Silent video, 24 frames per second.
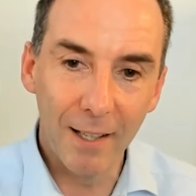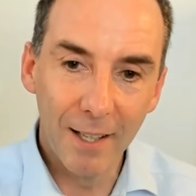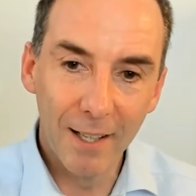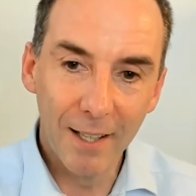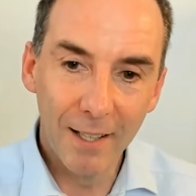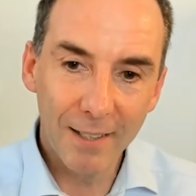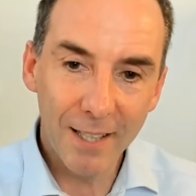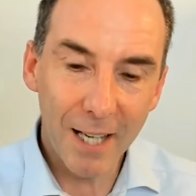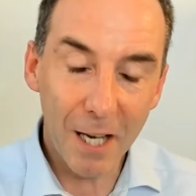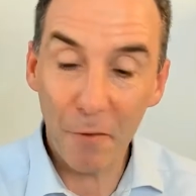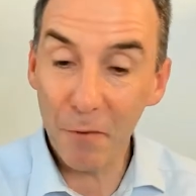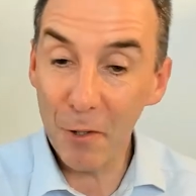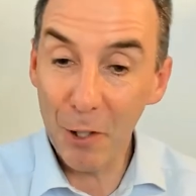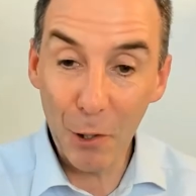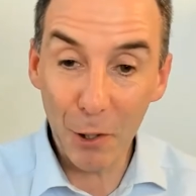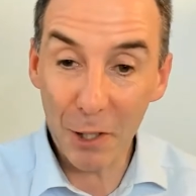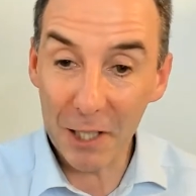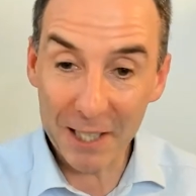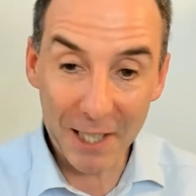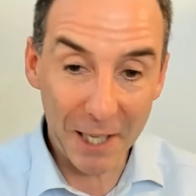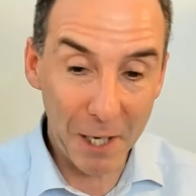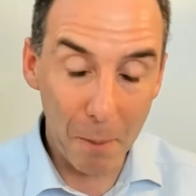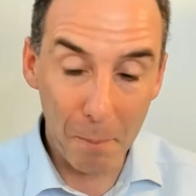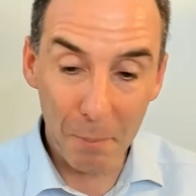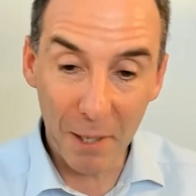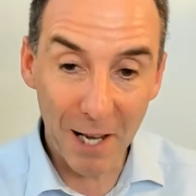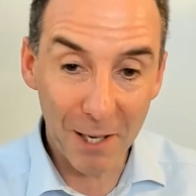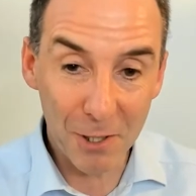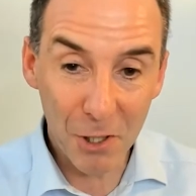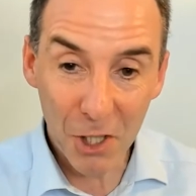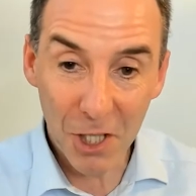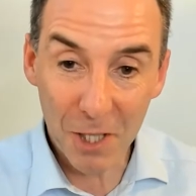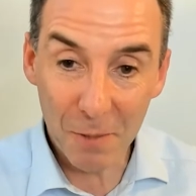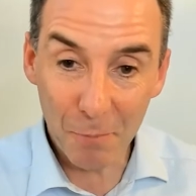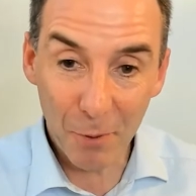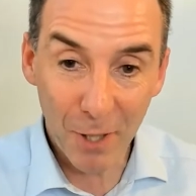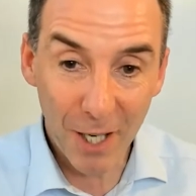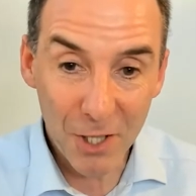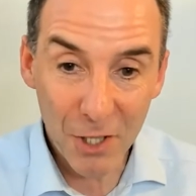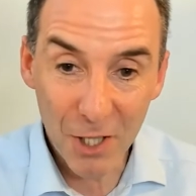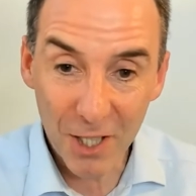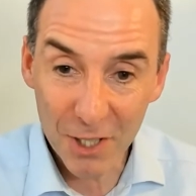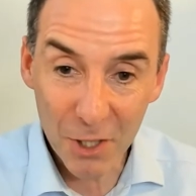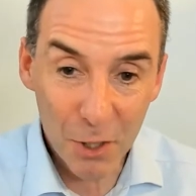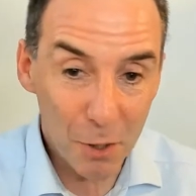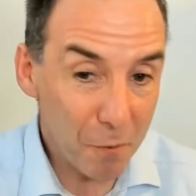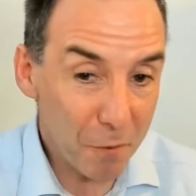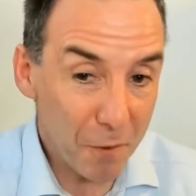And if you look at kind of blockchain projects,
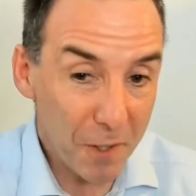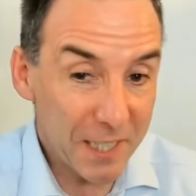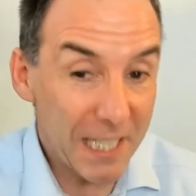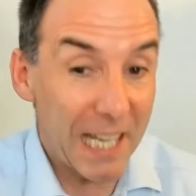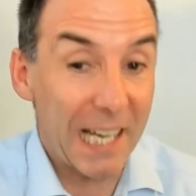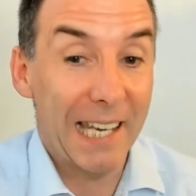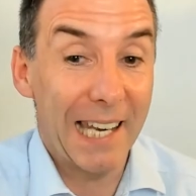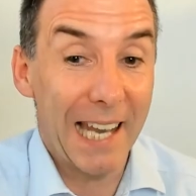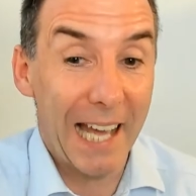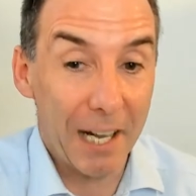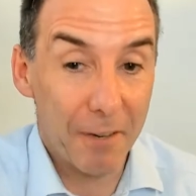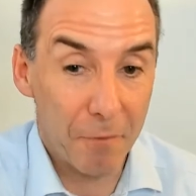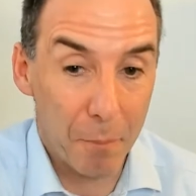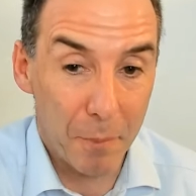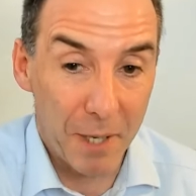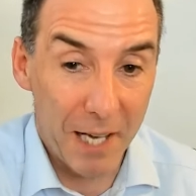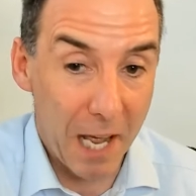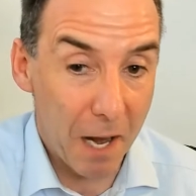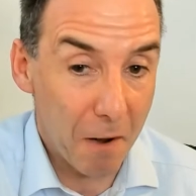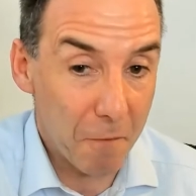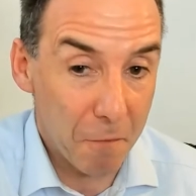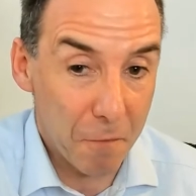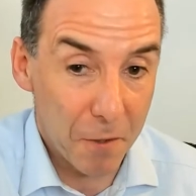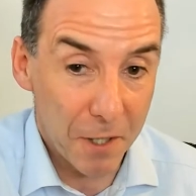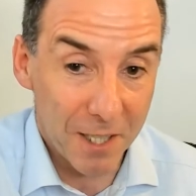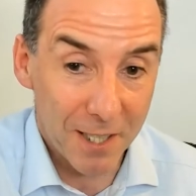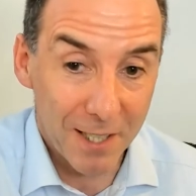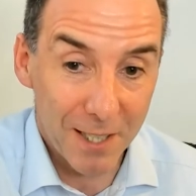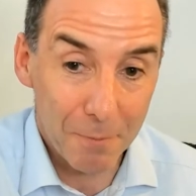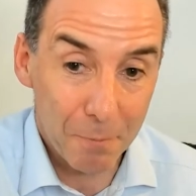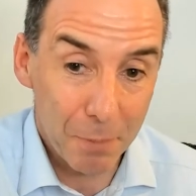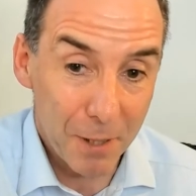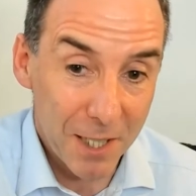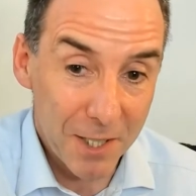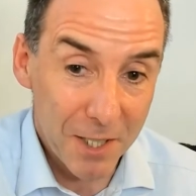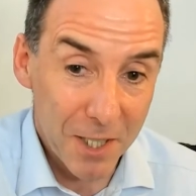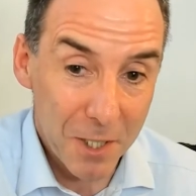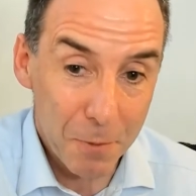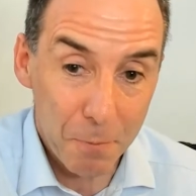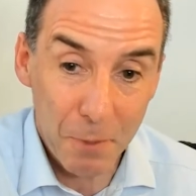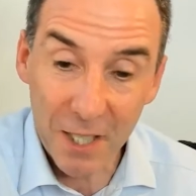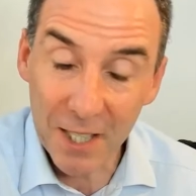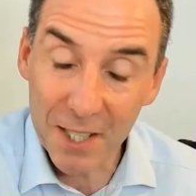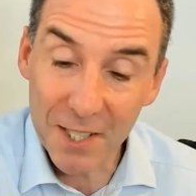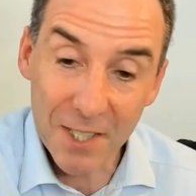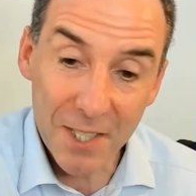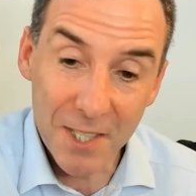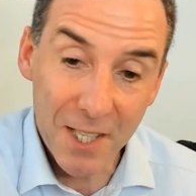you'll find a lot of them in Africa and places,
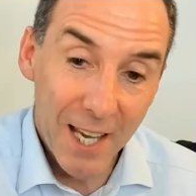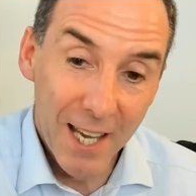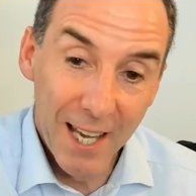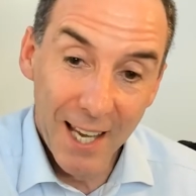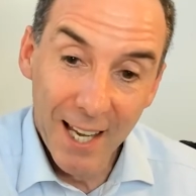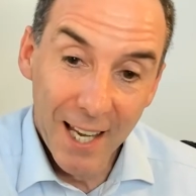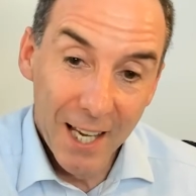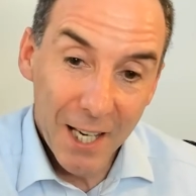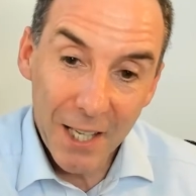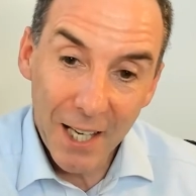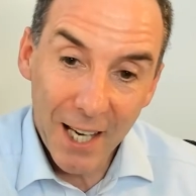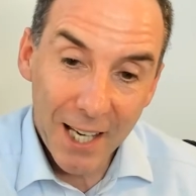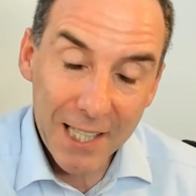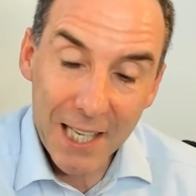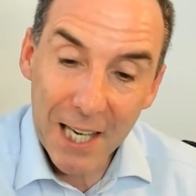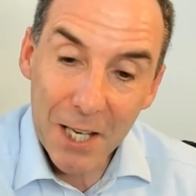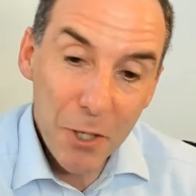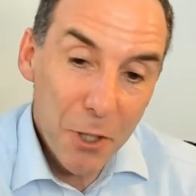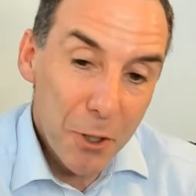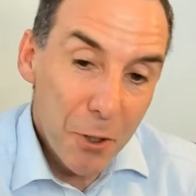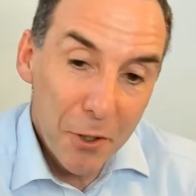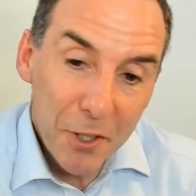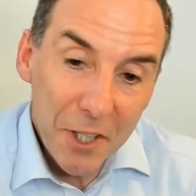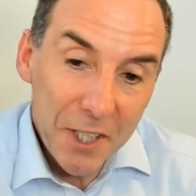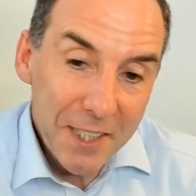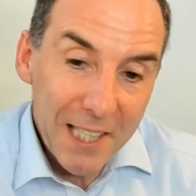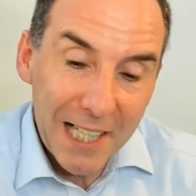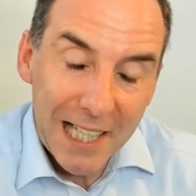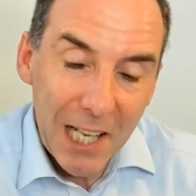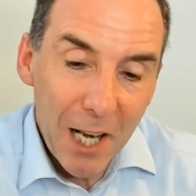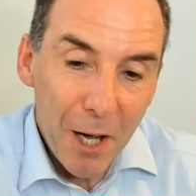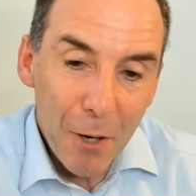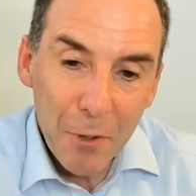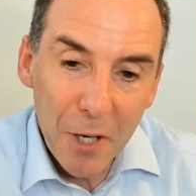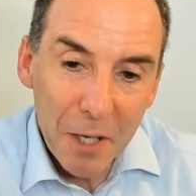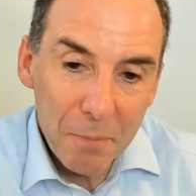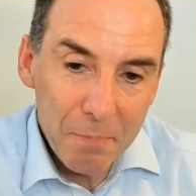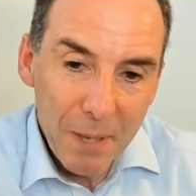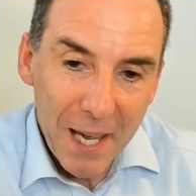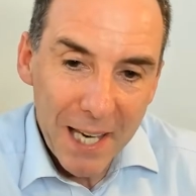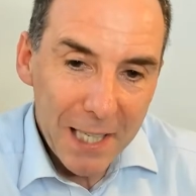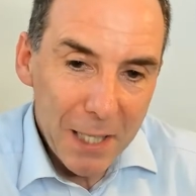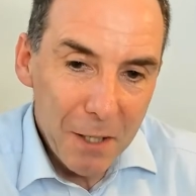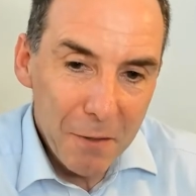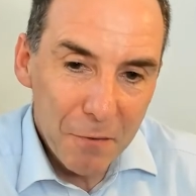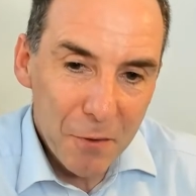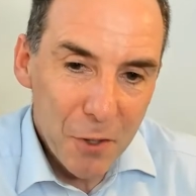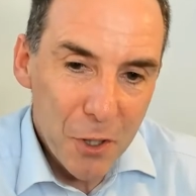because, again, you don't need the cloud back
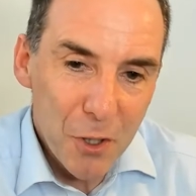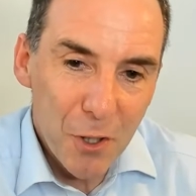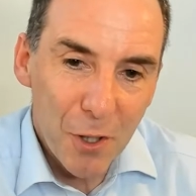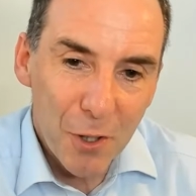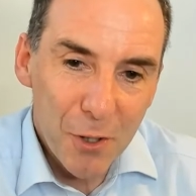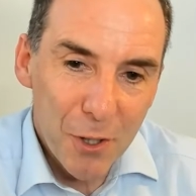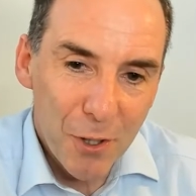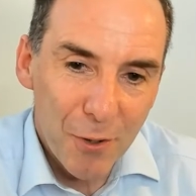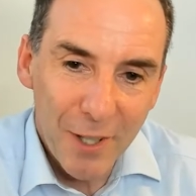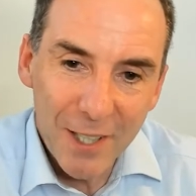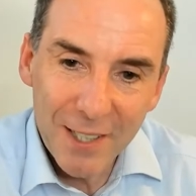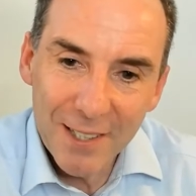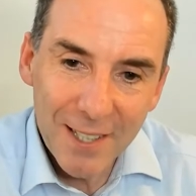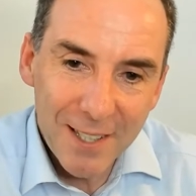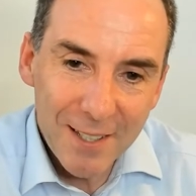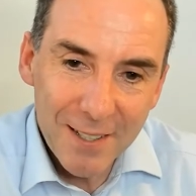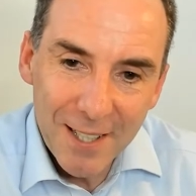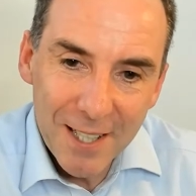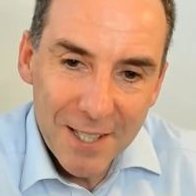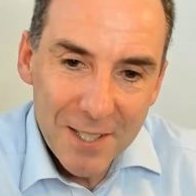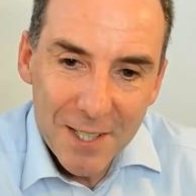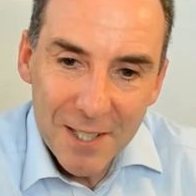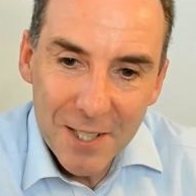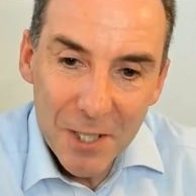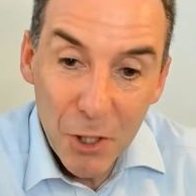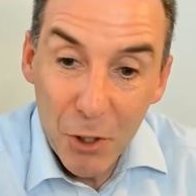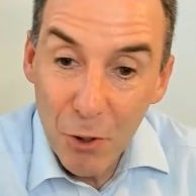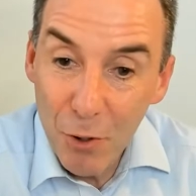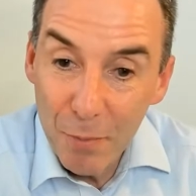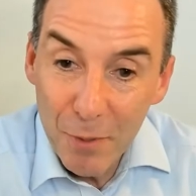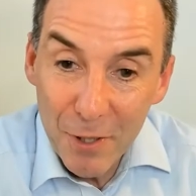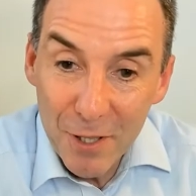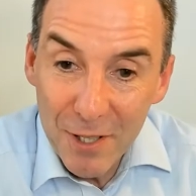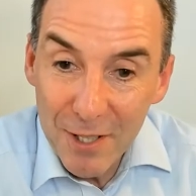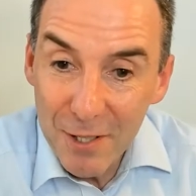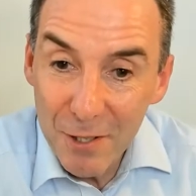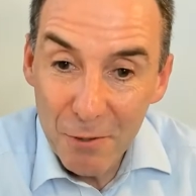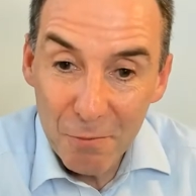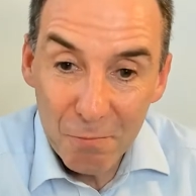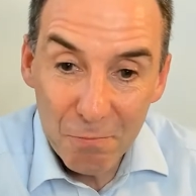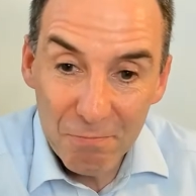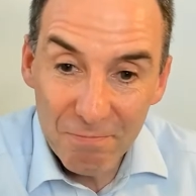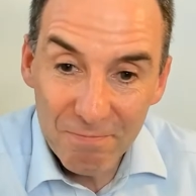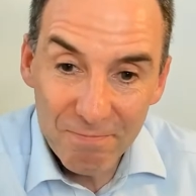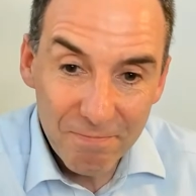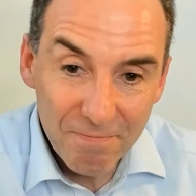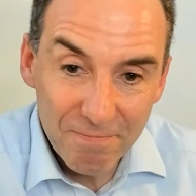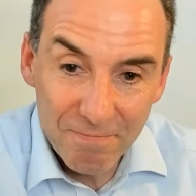infrastructure, right? It's a distributed
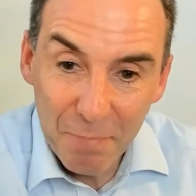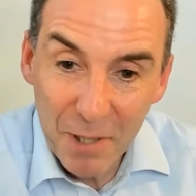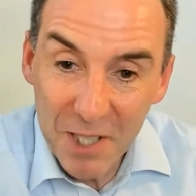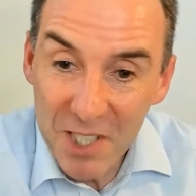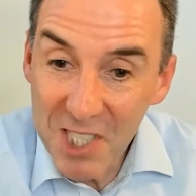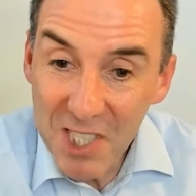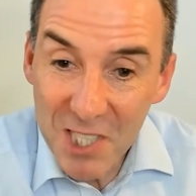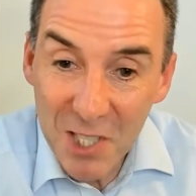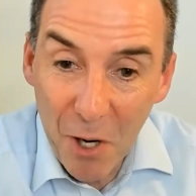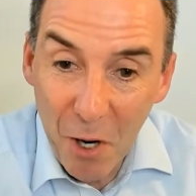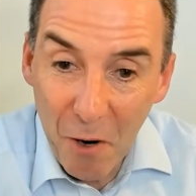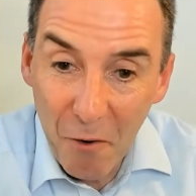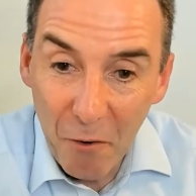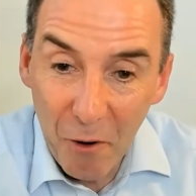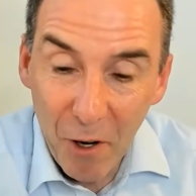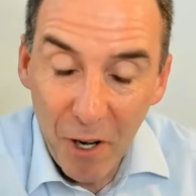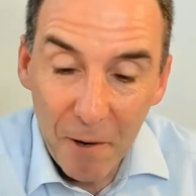piece of software.